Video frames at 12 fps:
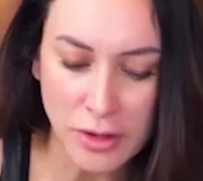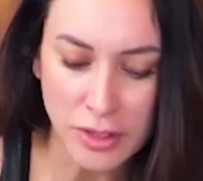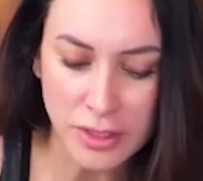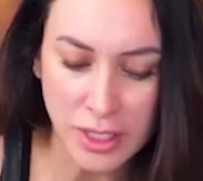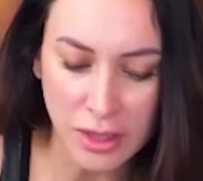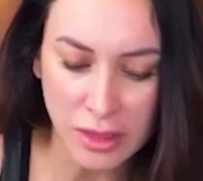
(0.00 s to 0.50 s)

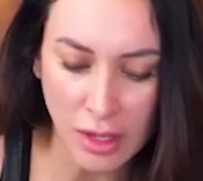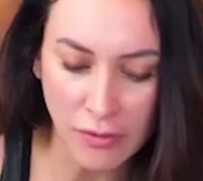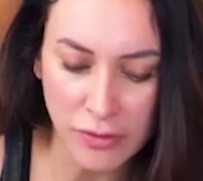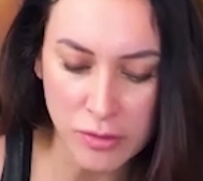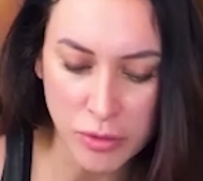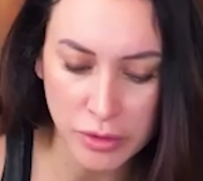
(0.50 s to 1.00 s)
just get that
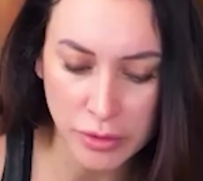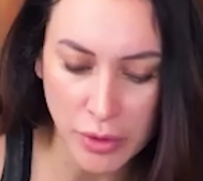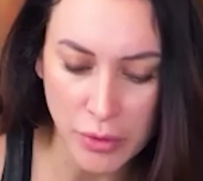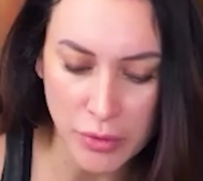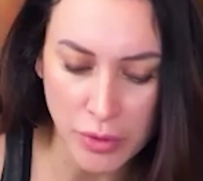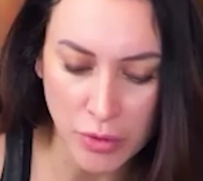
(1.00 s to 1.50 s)
from your
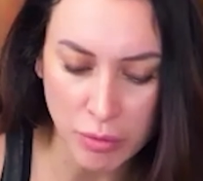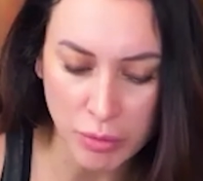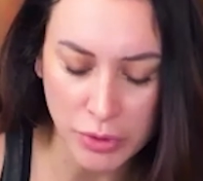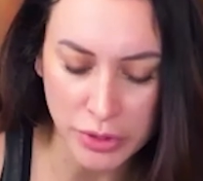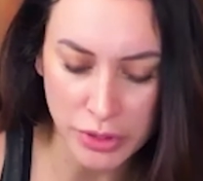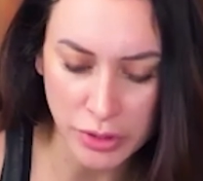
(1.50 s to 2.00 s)
local
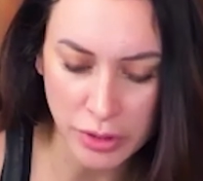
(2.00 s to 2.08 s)
butcher?